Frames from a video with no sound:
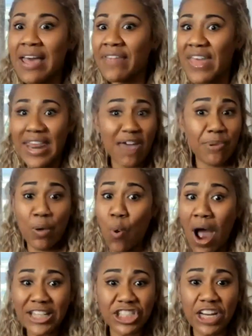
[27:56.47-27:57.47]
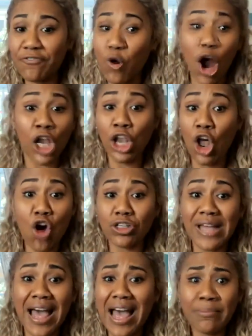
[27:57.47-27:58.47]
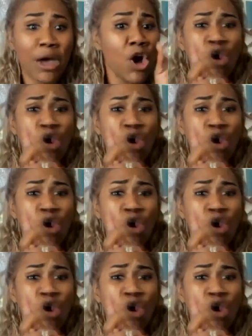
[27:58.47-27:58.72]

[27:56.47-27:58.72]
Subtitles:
that had been watching for a long time